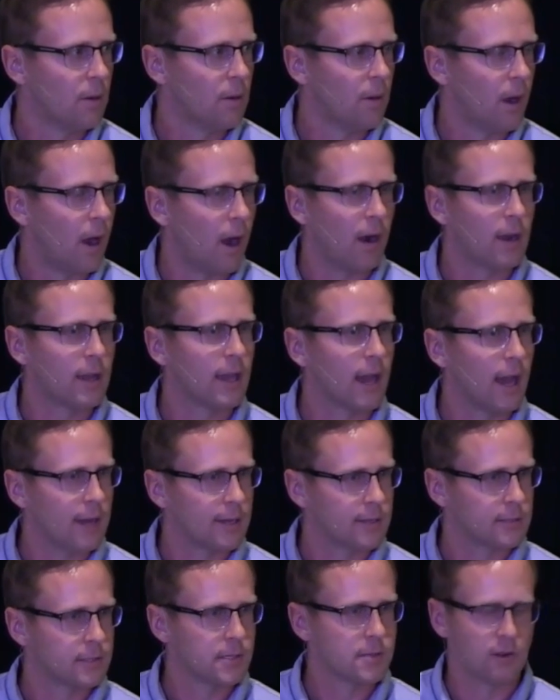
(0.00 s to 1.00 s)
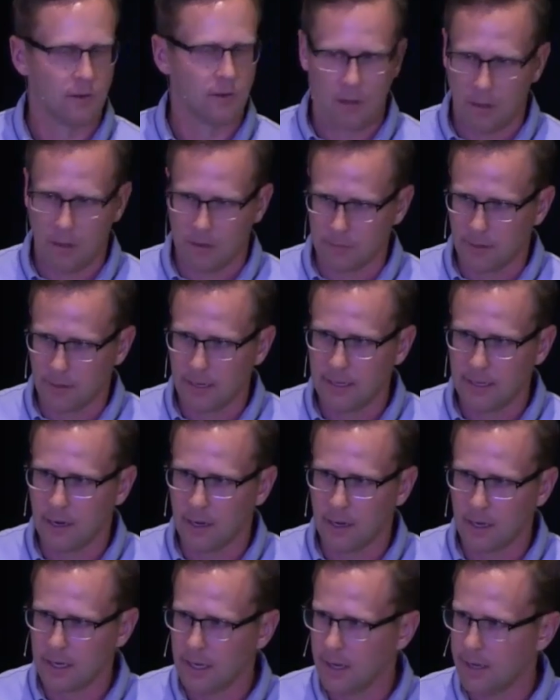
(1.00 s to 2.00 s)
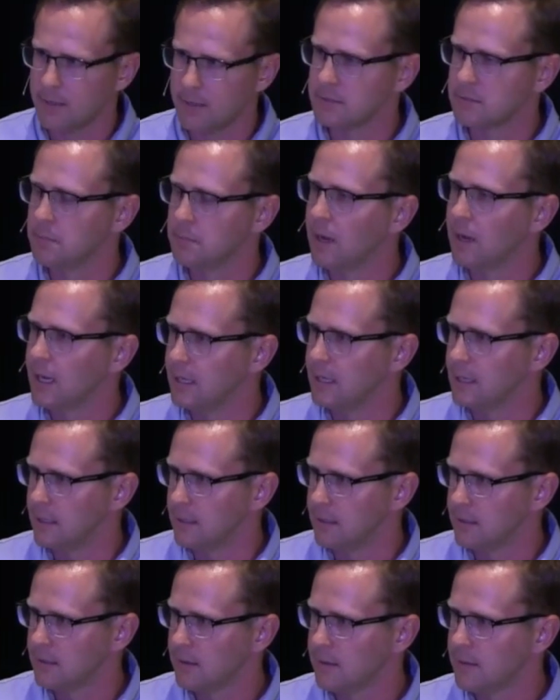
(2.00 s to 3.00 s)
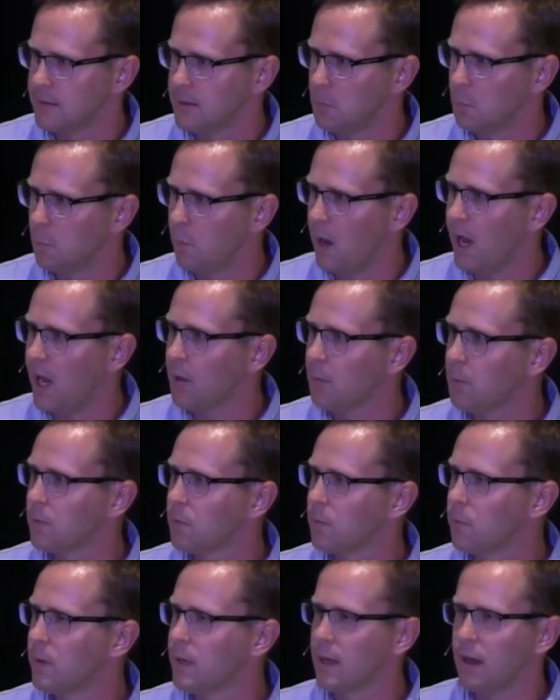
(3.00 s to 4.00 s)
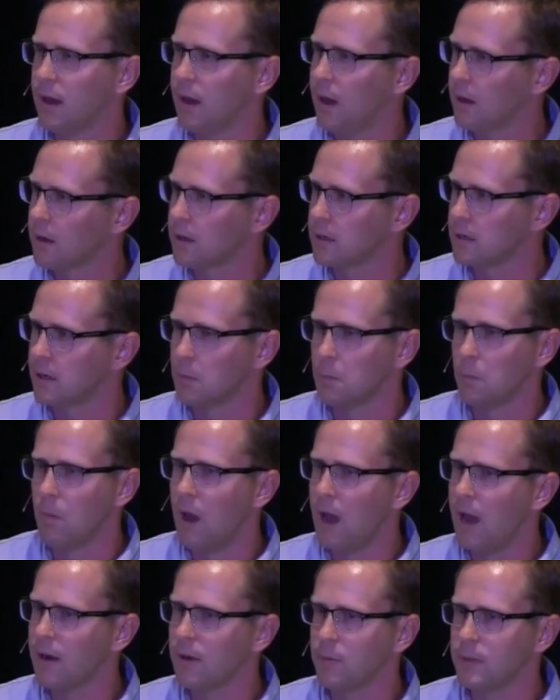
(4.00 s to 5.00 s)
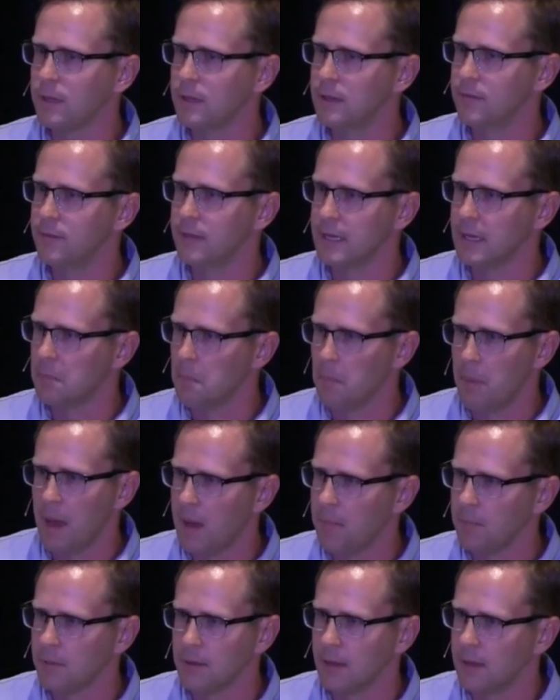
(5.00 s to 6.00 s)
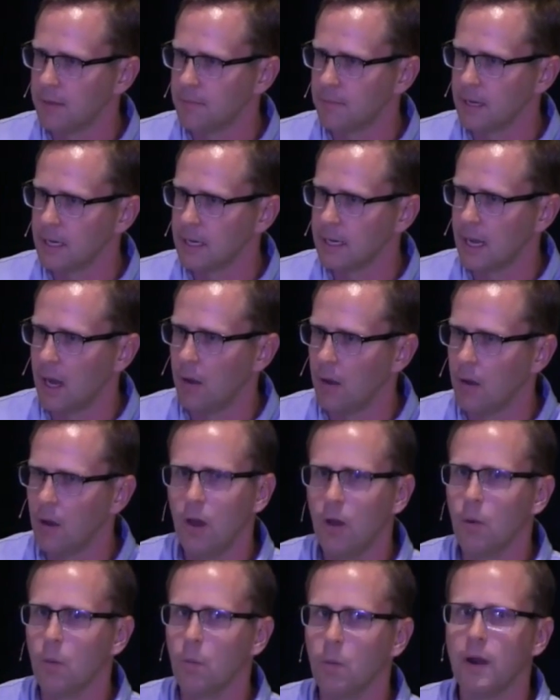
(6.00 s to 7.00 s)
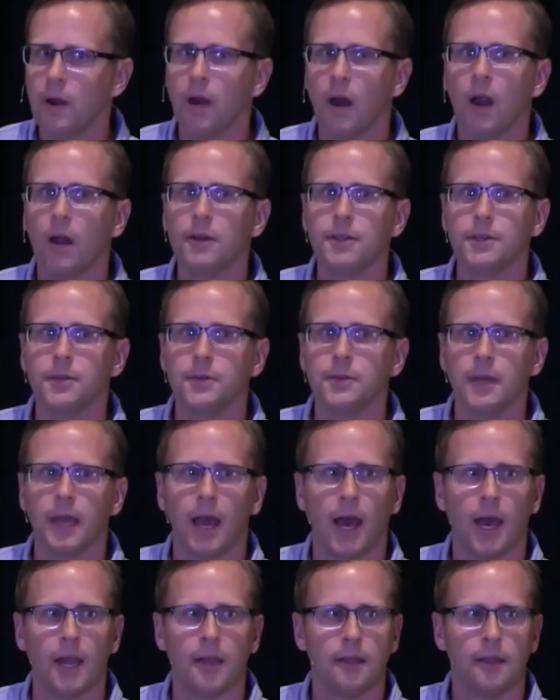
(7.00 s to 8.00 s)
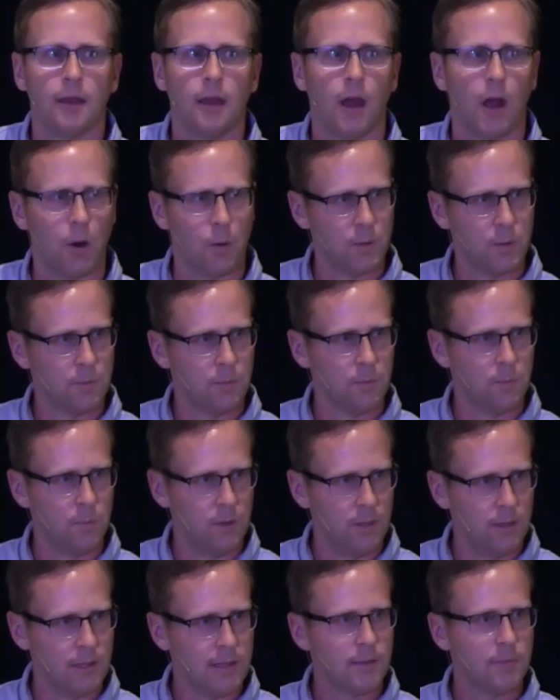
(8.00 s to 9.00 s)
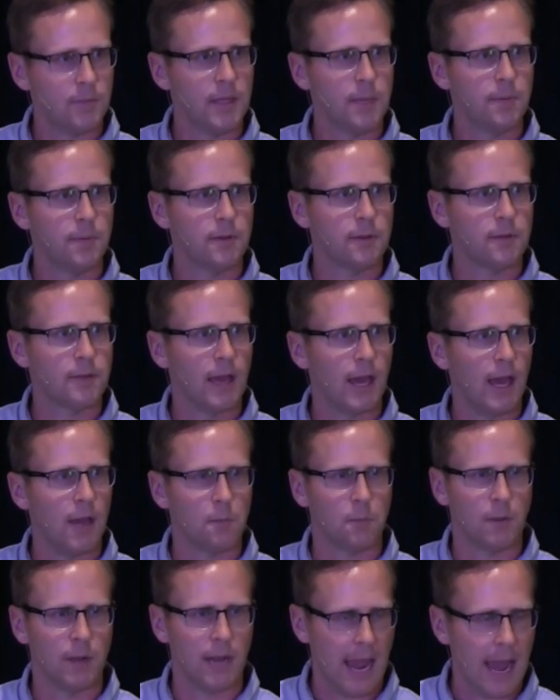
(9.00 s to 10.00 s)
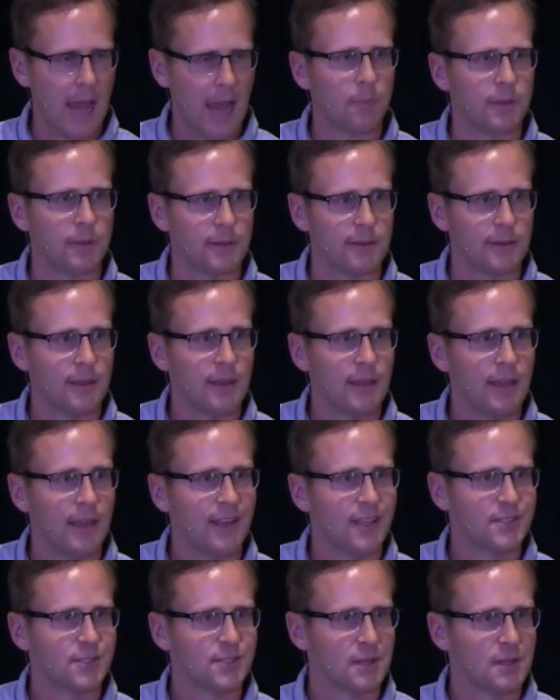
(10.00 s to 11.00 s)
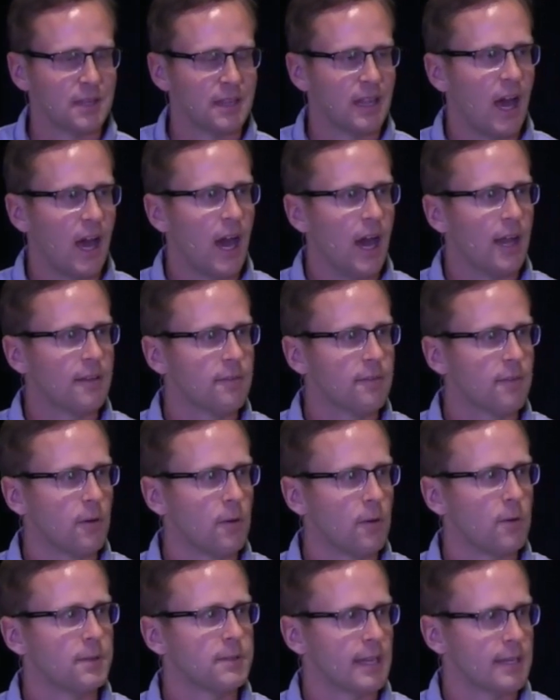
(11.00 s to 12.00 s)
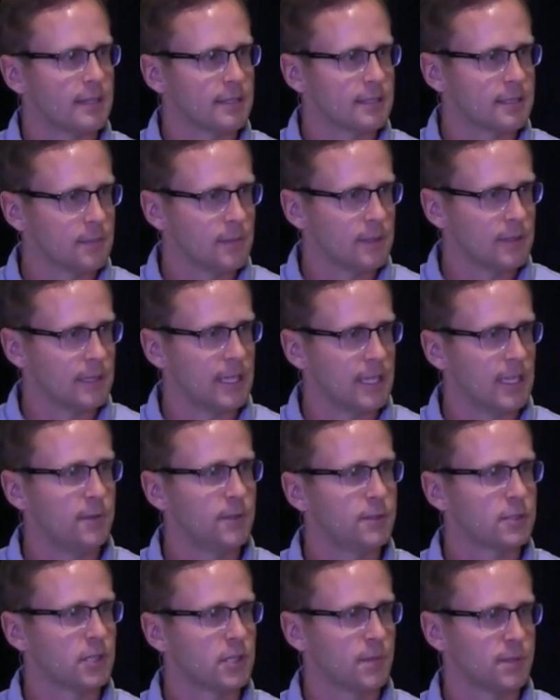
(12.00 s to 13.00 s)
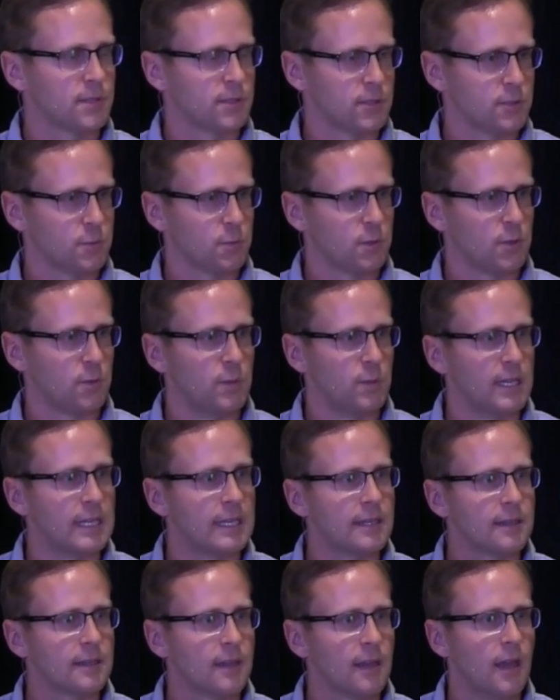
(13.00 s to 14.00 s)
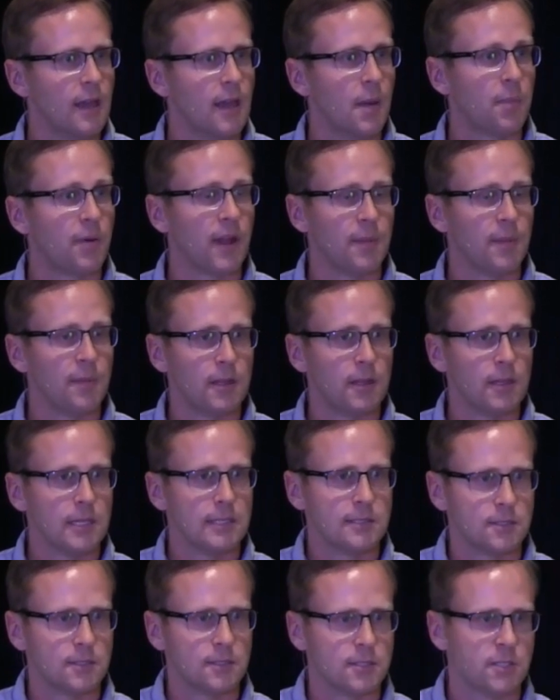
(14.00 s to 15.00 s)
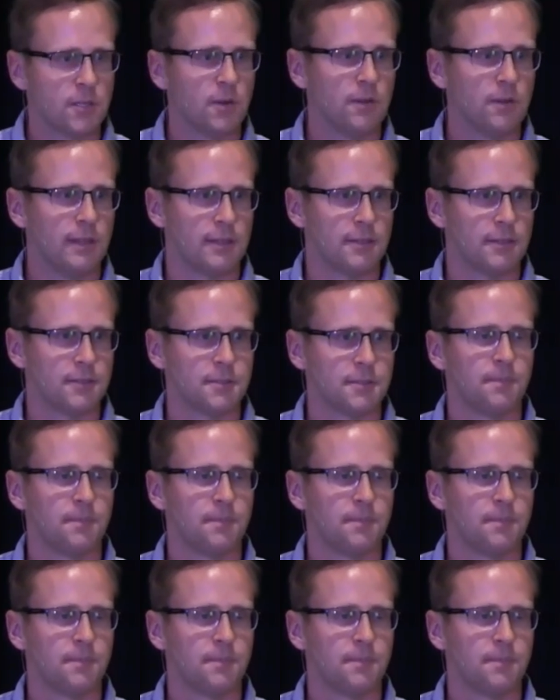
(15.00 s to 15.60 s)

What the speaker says: Our God is strong, right? Our God is mighty. Then why were we conquered and why are we living in Babylon right now? Where are you, God? Are we really the people of God? What happened? So a lot of the Old Testament, the Hebrew scriptures, were written primarily to show this.